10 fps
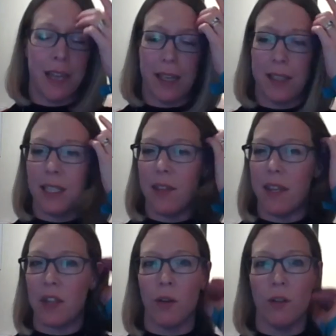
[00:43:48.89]
I can see that
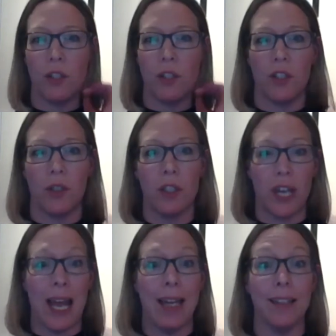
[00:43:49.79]
it's not just
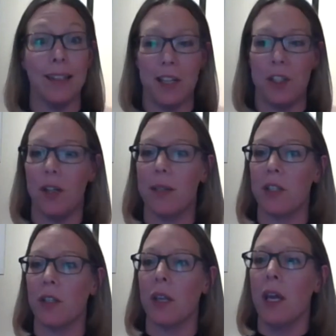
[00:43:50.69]
chat, it's actually a
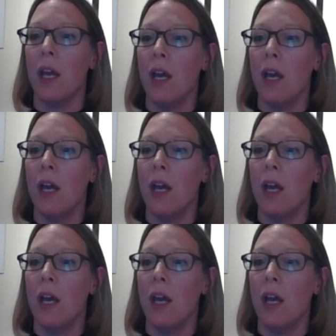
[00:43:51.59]
question.